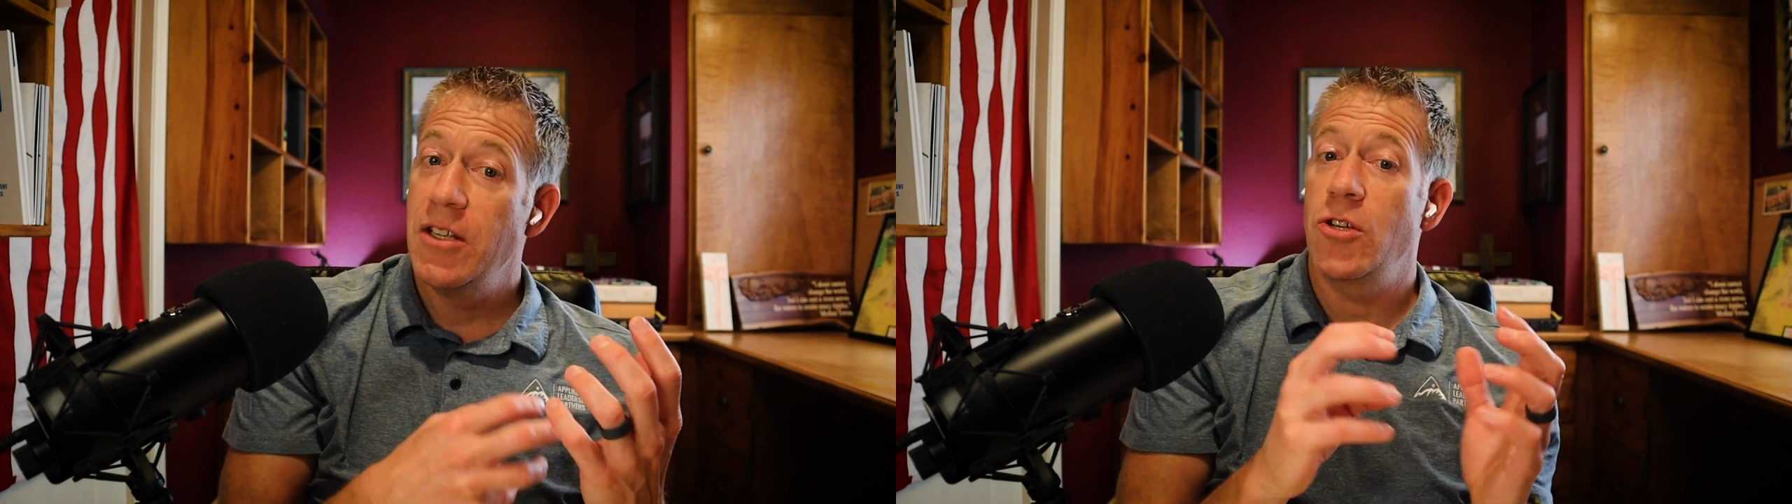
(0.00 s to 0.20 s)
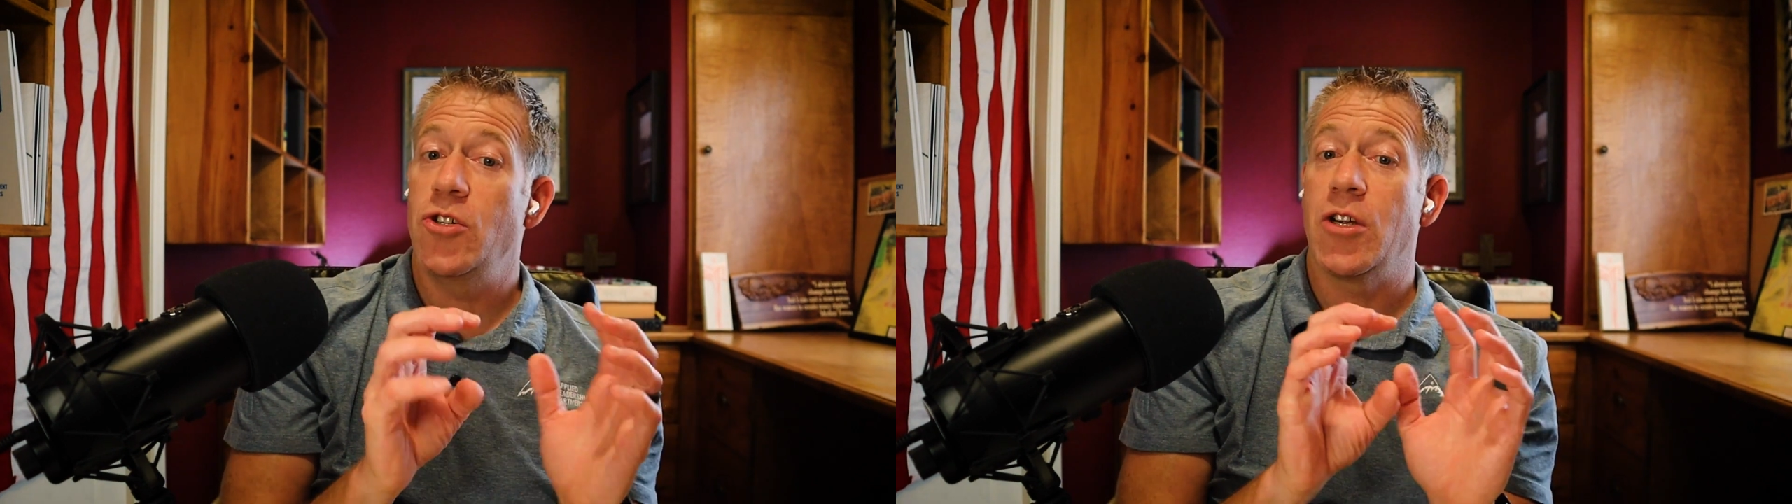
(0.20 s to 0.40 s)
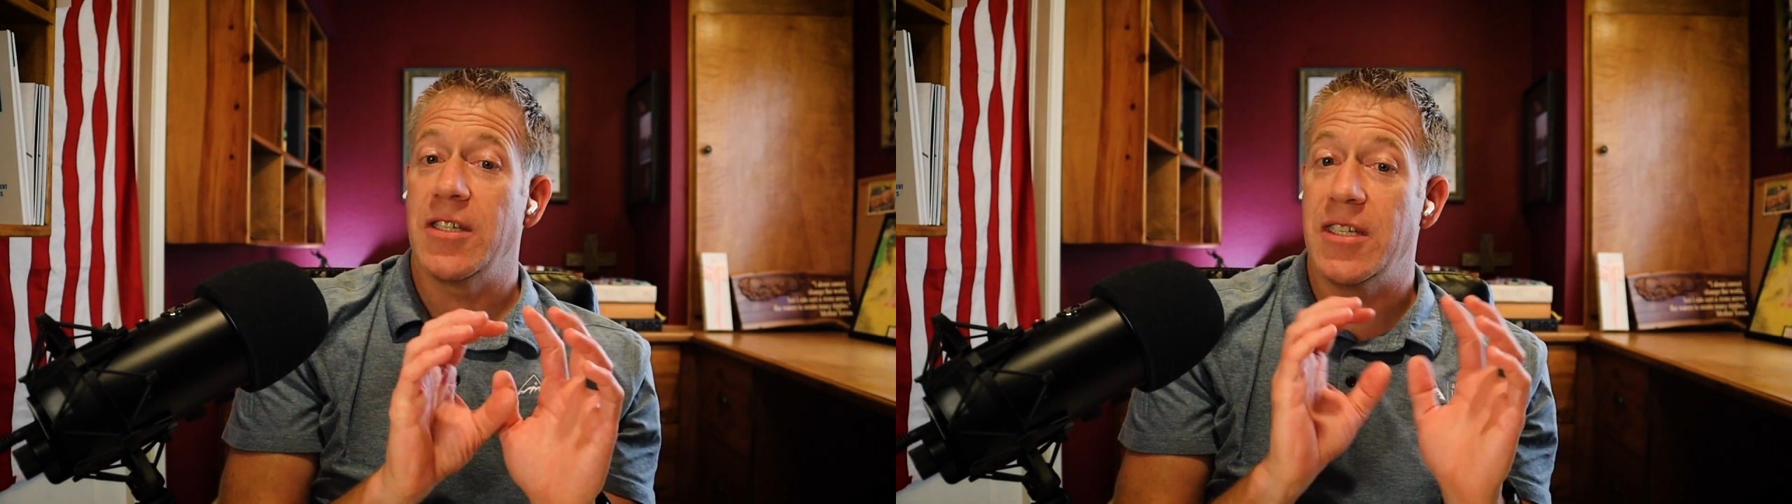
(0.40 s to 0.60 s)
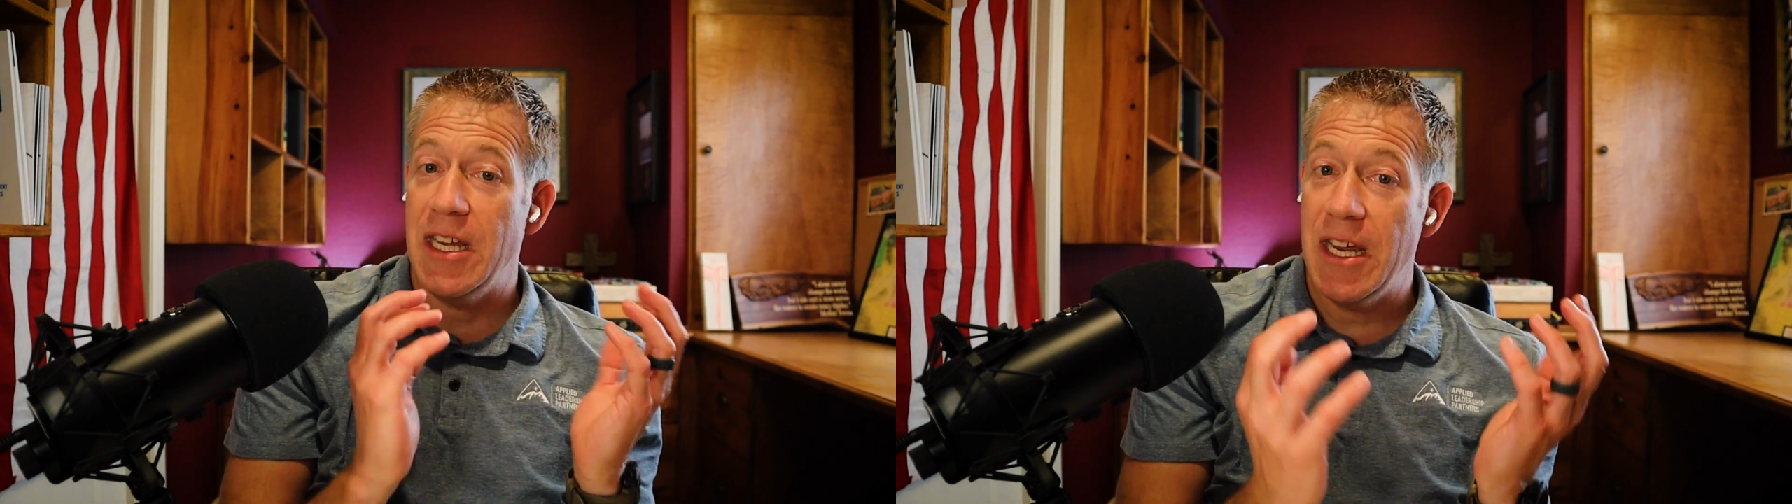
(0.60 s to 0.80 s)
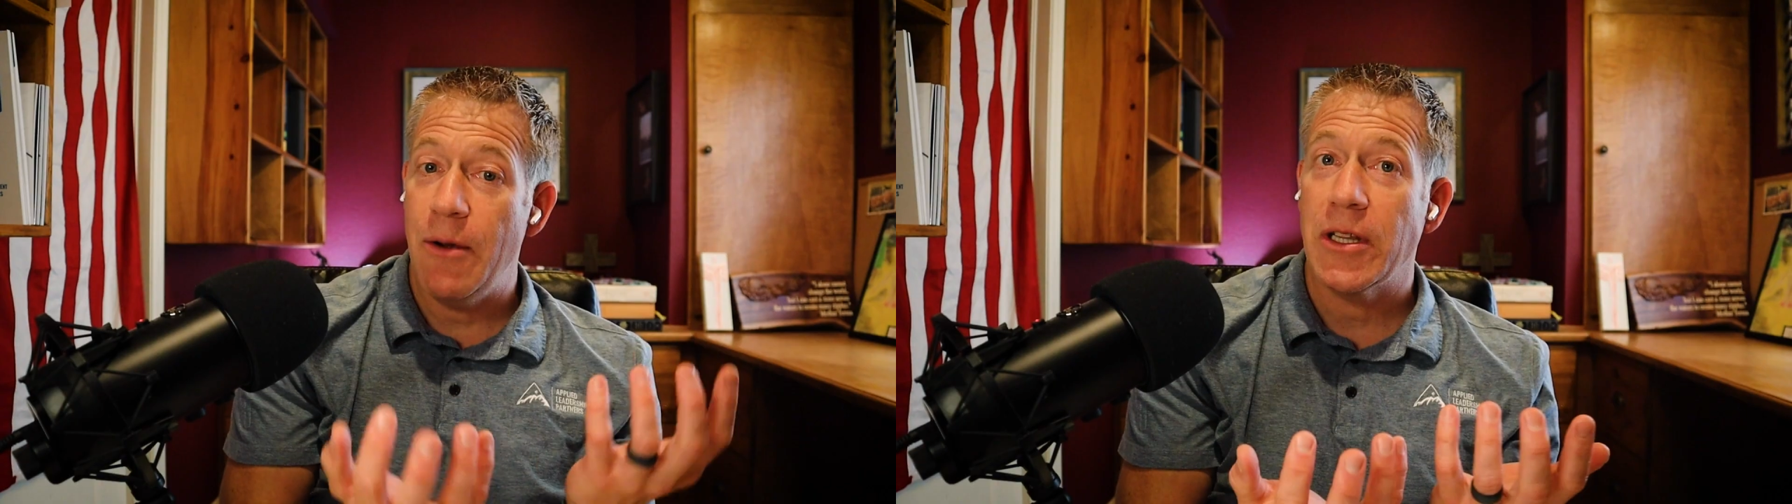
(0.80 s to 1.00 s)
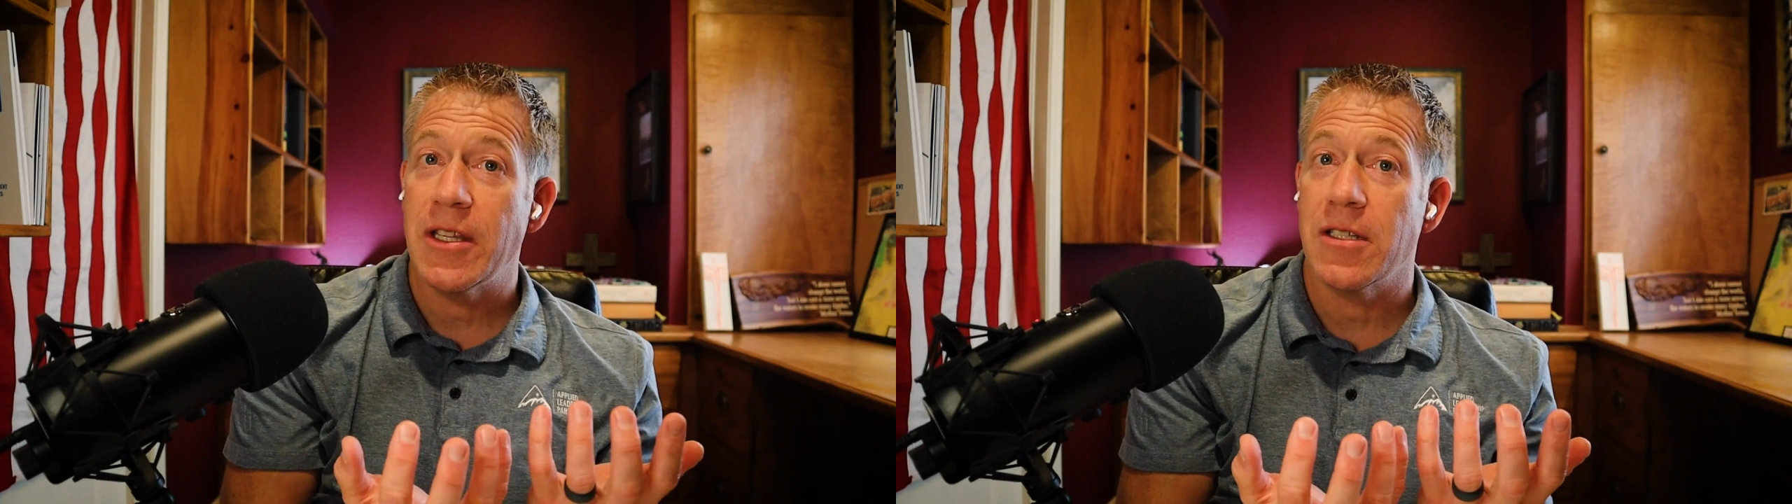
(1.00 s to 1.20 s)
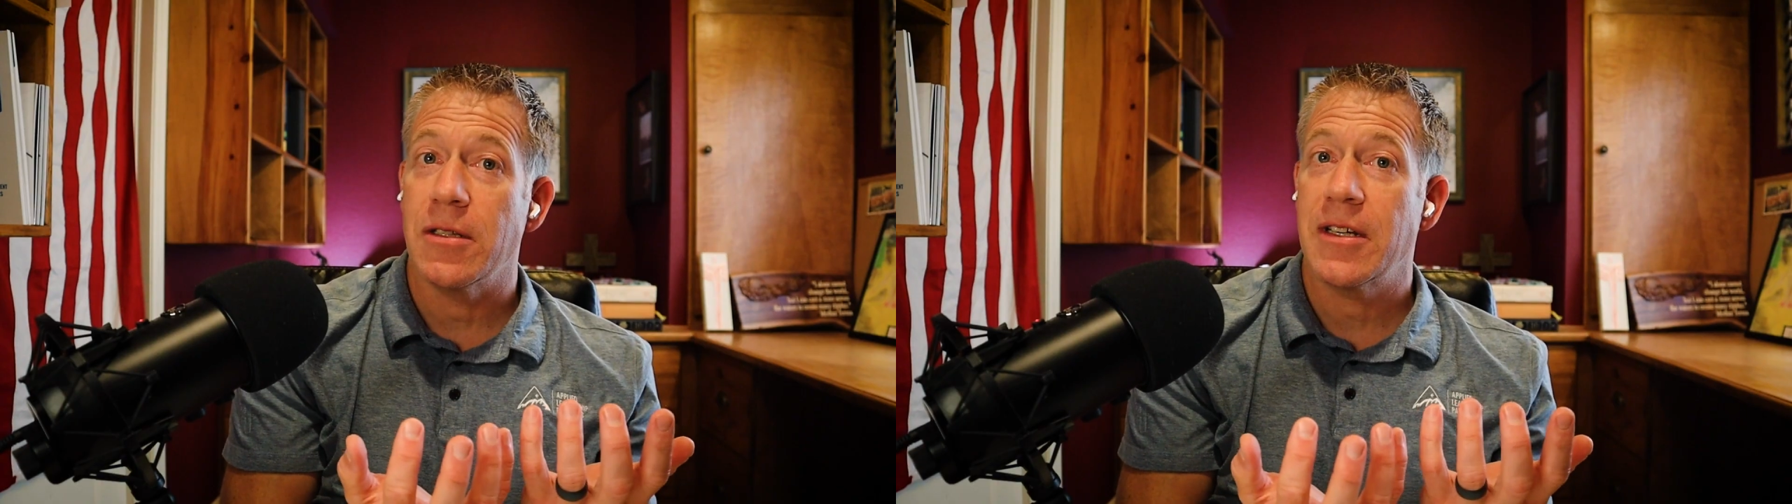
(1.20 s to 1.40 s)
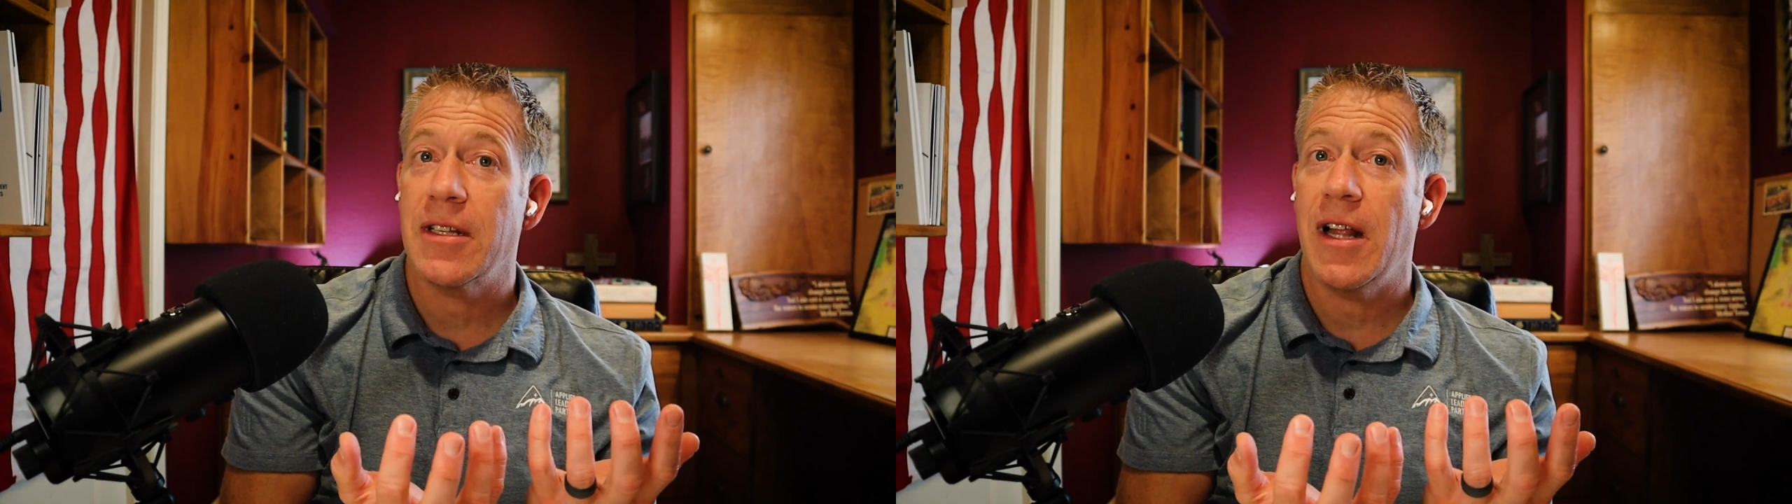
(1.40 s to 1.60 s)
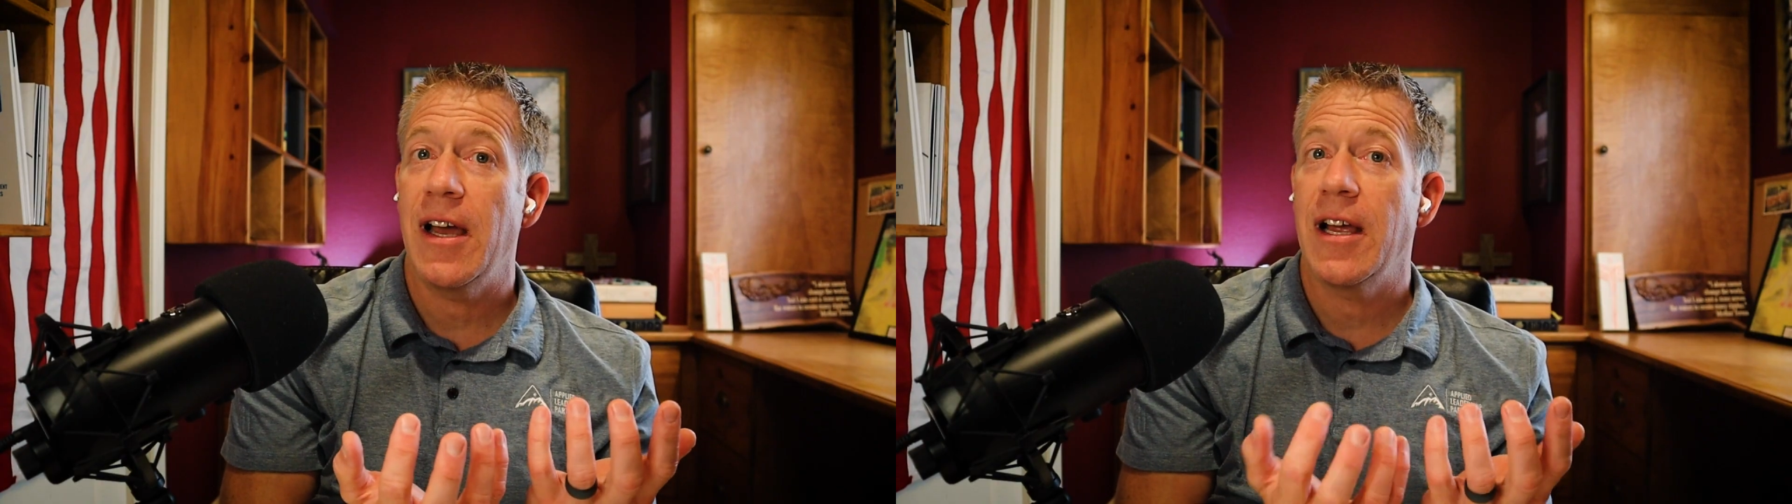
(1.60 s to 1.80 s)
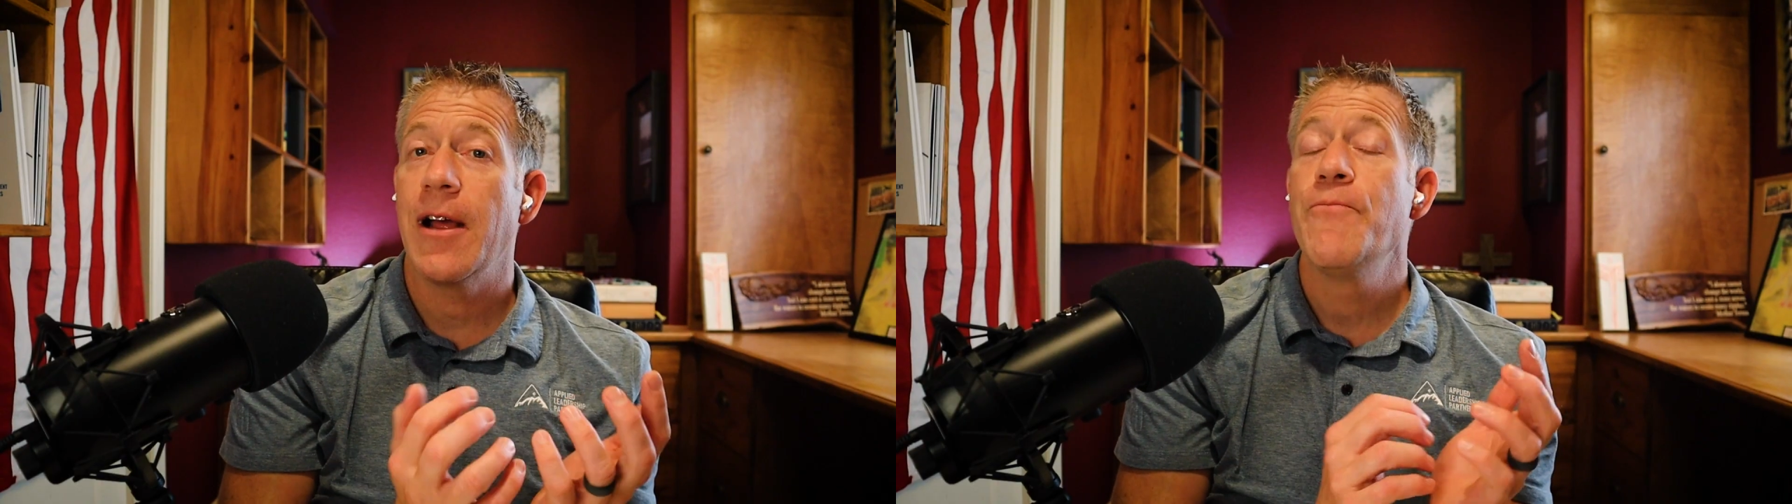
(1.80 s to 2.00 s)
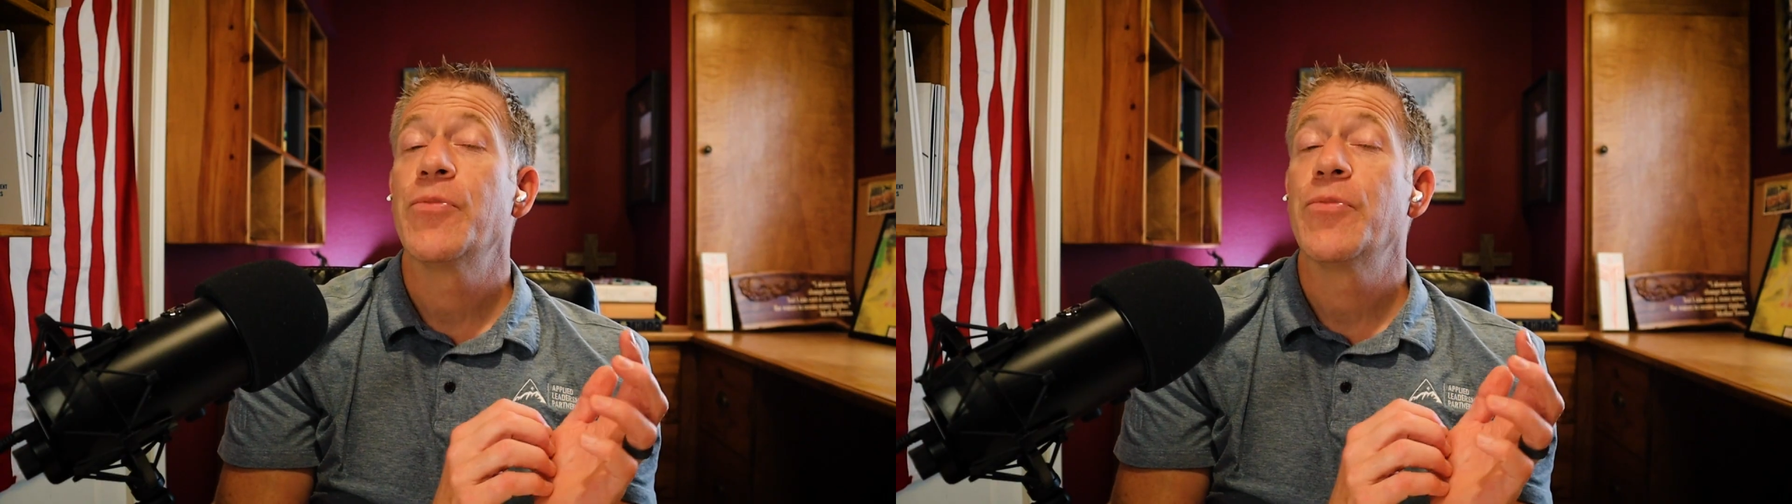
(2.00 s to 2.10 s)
so that you can see what this looks like.